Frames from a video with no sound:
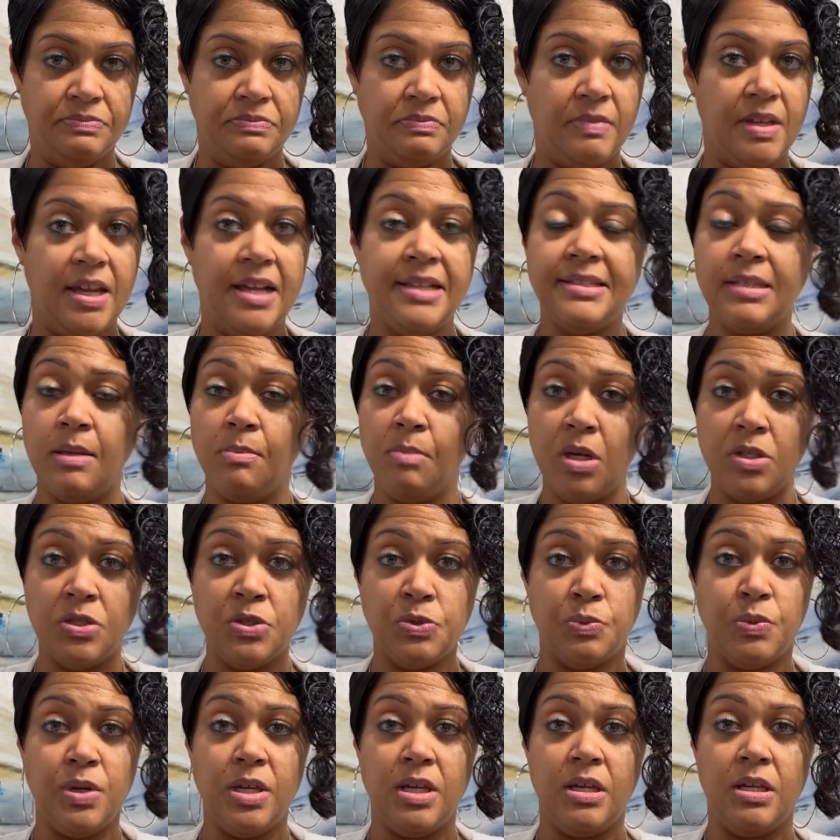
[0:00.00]
It's a must
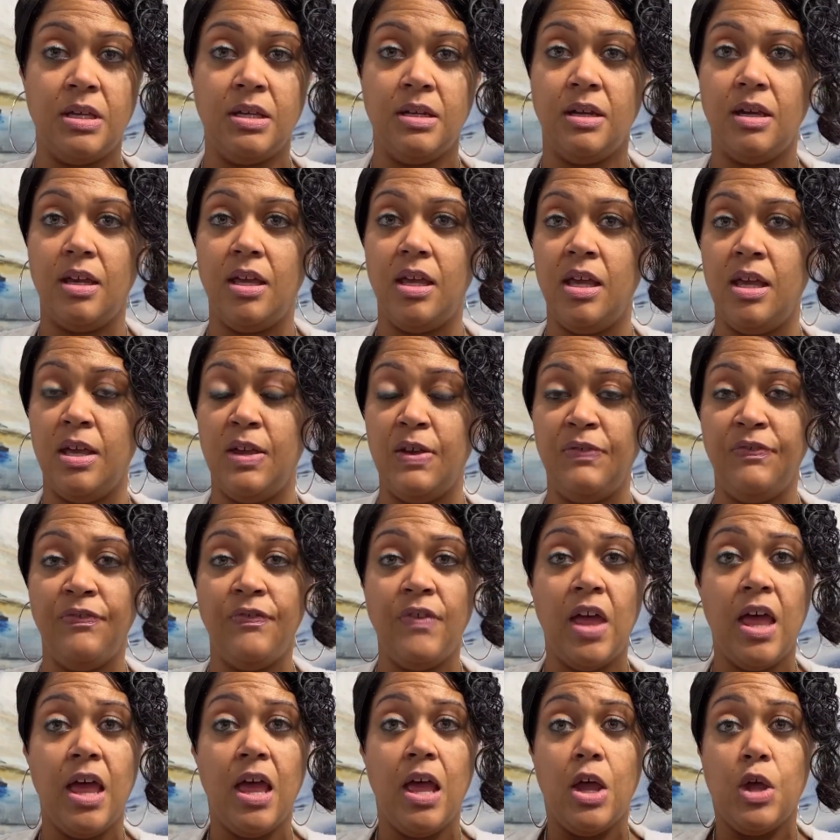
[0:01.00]
read if
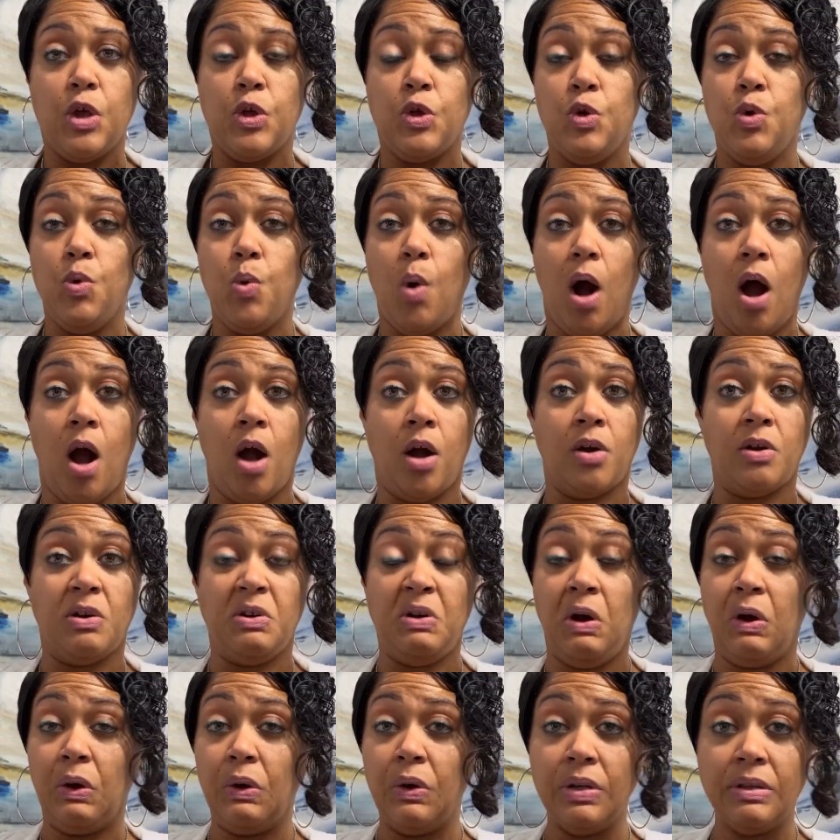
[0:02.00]
you are
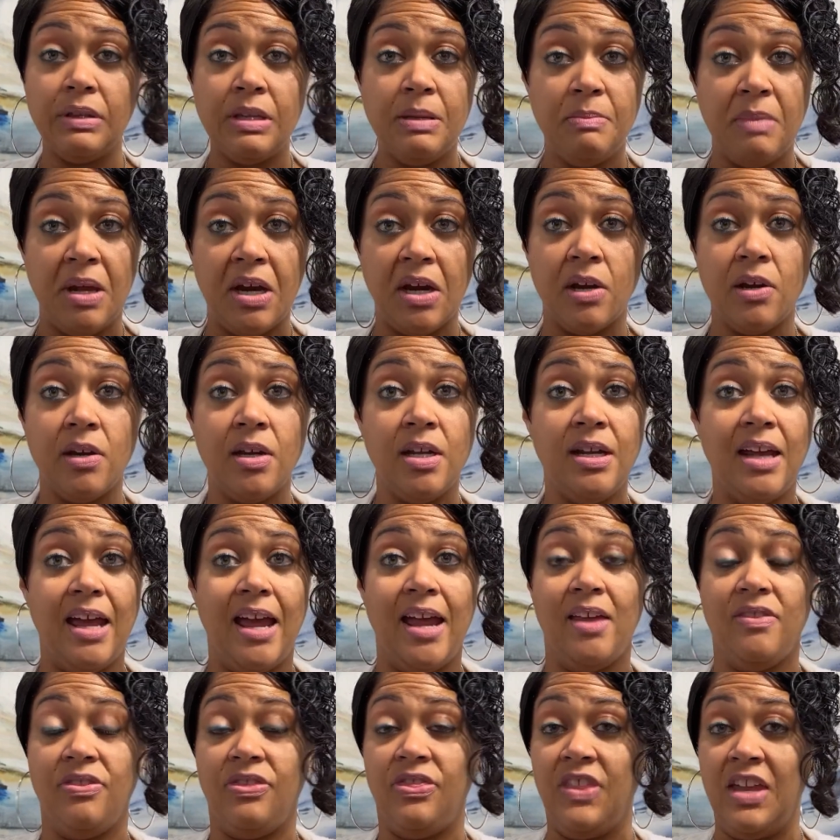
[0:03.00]
currently married
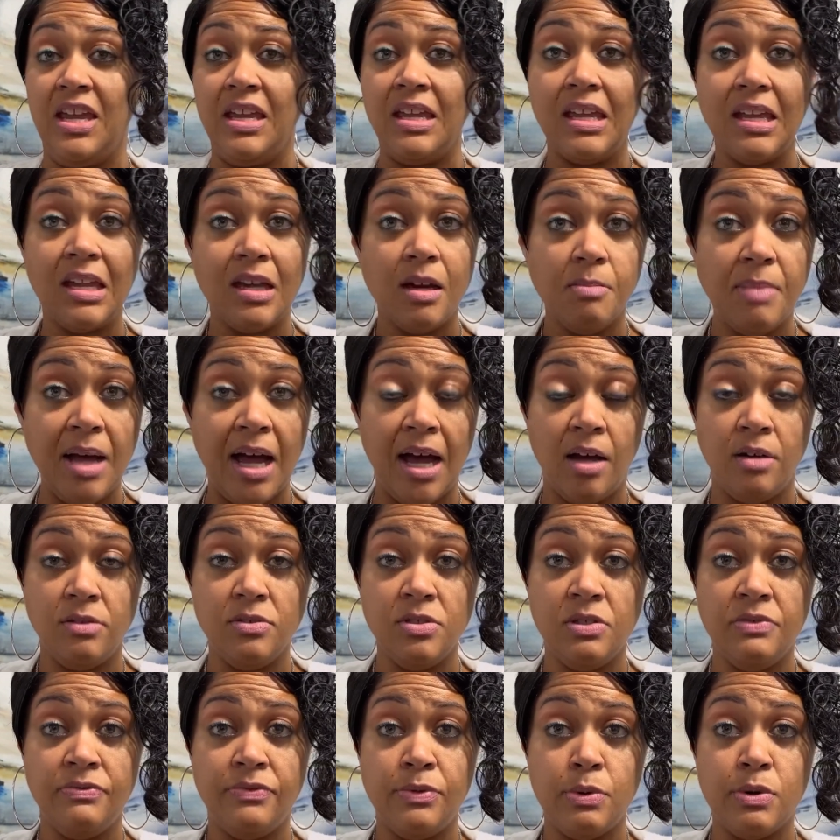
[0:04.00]
and thinking about
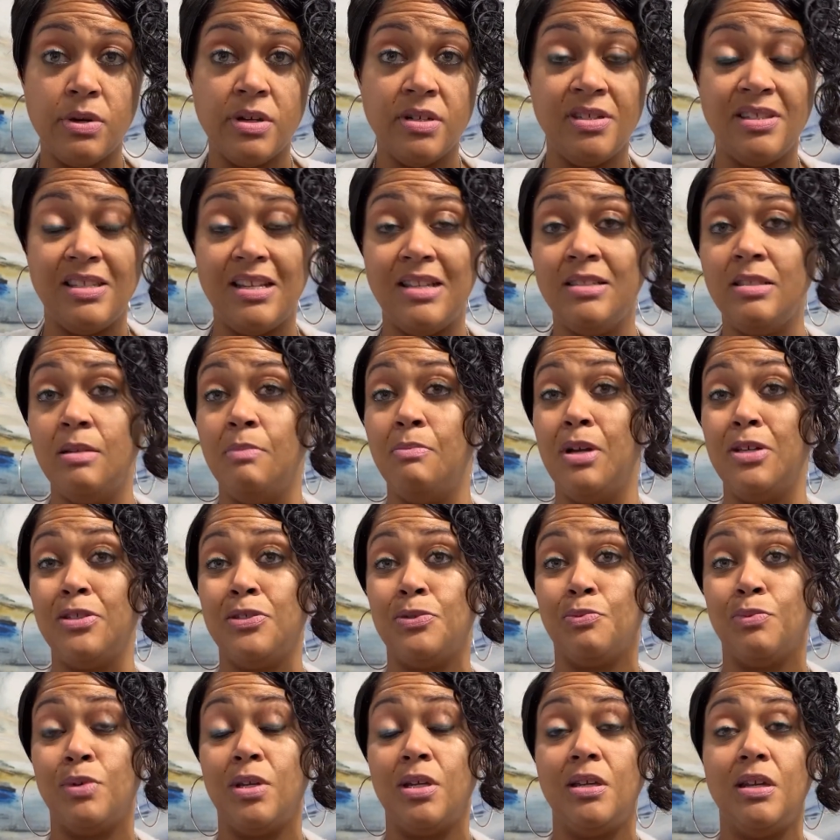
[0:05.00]
divorce. It's a must
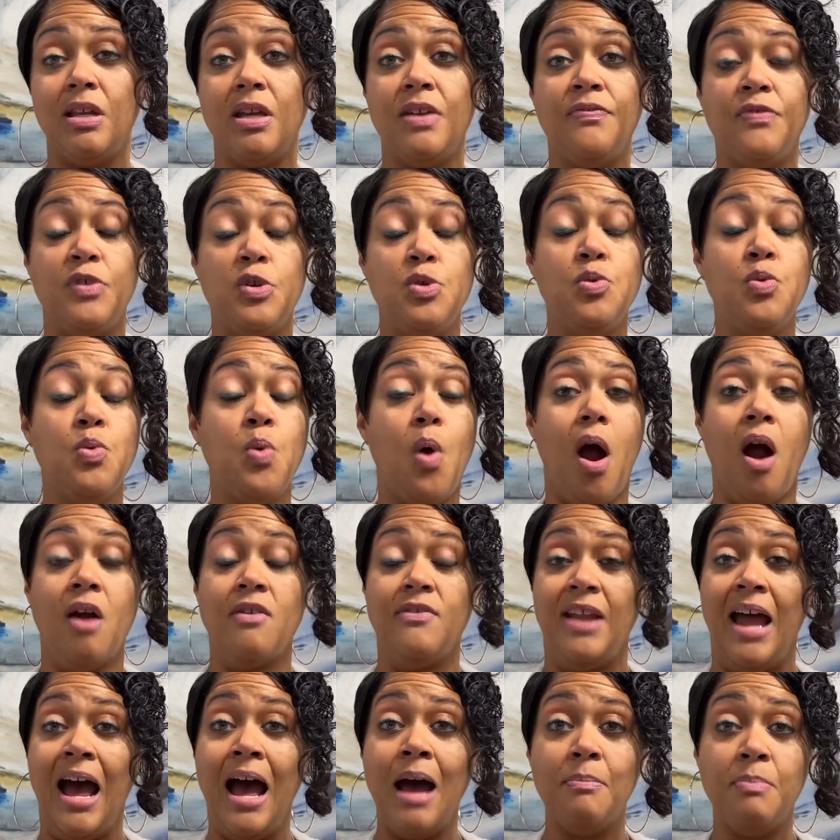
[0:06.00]
read if you are
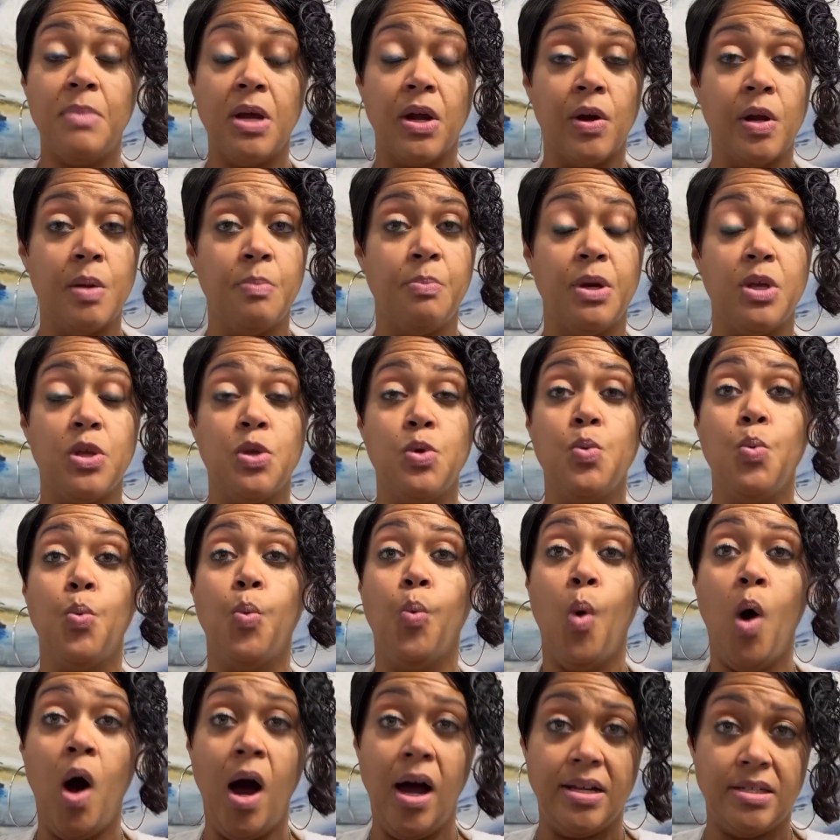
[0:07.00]
not married but you
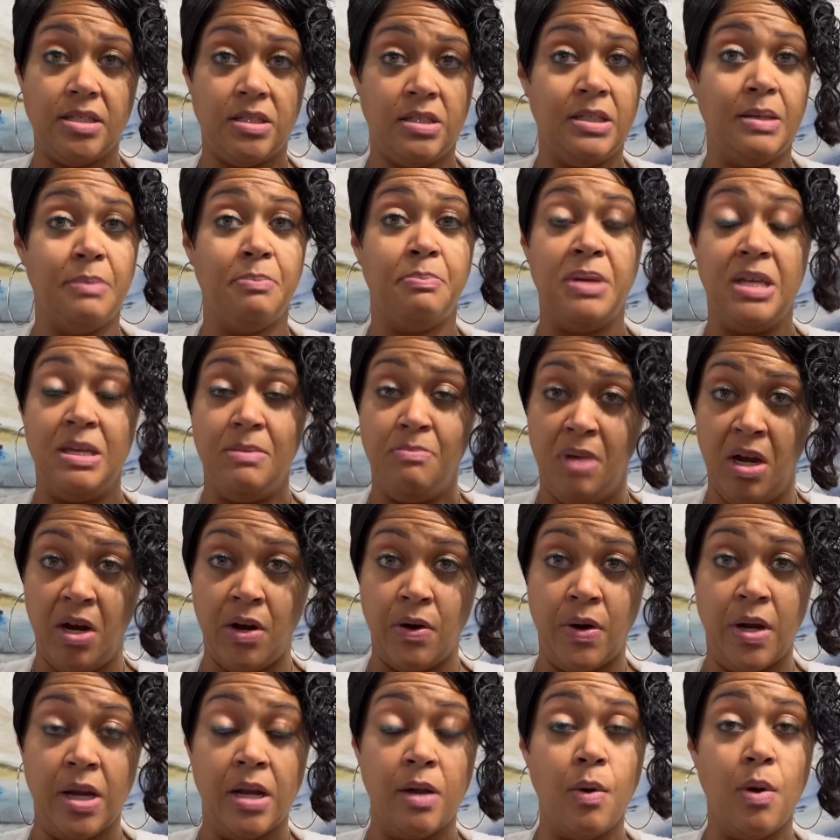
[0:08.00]
want to be
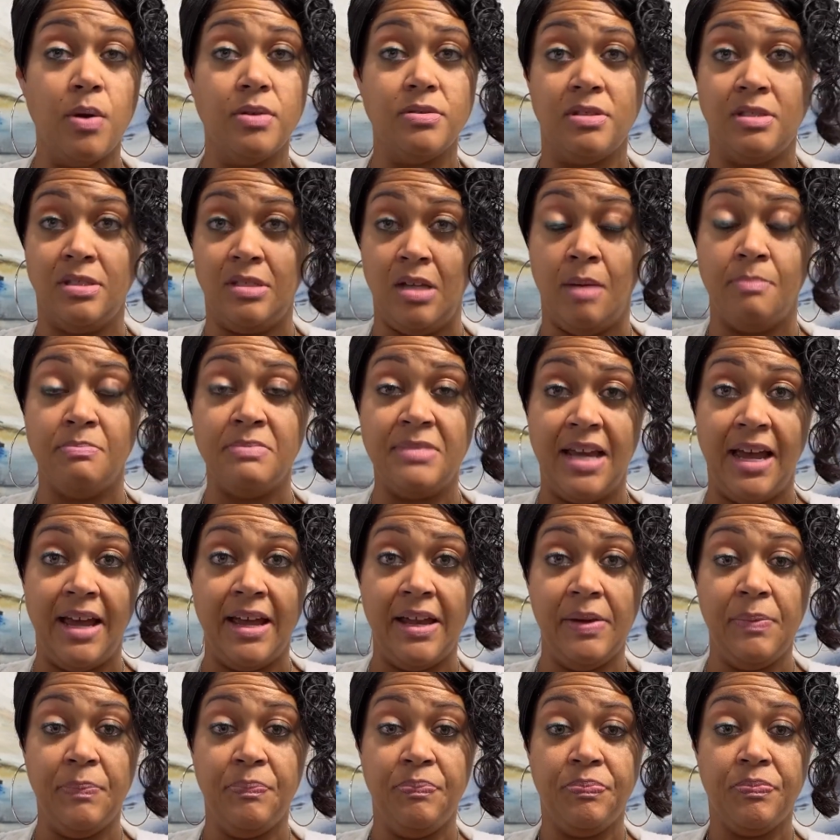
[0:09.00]
married someday.